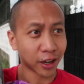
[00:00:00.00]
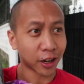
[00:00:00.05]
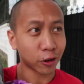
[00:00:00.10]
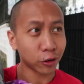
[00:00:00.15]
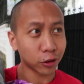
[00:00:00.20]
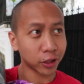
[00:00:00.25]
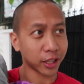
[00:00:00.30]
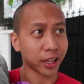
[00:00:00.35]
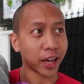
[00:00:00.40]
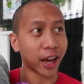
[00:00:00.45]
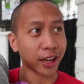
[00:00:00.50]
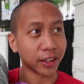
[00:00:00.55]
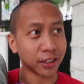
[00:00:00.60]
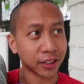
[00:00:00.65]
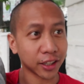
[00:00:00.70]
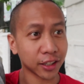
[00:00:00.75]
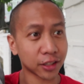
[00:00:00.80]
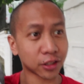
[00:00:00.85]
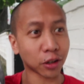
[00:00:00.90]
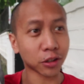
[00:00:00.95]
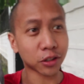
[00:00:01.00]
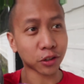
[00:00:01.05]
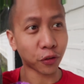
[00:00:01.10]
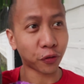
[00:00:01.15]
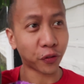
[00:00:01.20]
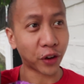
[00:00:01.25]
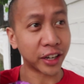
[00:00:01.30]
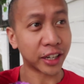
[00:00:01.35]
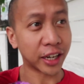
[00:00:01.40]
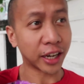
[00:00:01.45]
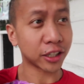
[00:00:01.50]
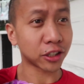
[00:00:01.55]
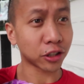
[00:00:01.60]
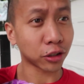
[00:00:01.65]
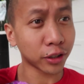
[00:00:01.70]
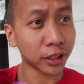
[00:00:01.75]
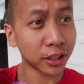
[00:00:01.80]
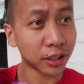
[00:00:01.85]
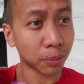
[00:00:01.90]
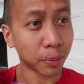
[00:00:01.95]
Not only that, it's also
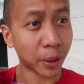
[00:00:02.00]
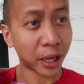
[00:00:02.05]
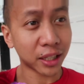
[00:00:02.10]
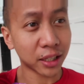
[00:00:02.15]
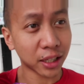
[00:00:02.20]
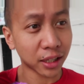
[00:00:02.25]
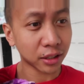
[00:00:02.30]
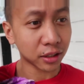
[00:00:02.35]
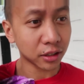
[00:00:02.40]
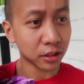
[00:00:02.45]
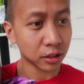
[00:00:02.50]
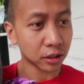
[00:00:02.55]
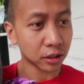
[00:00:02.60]
financially demanding,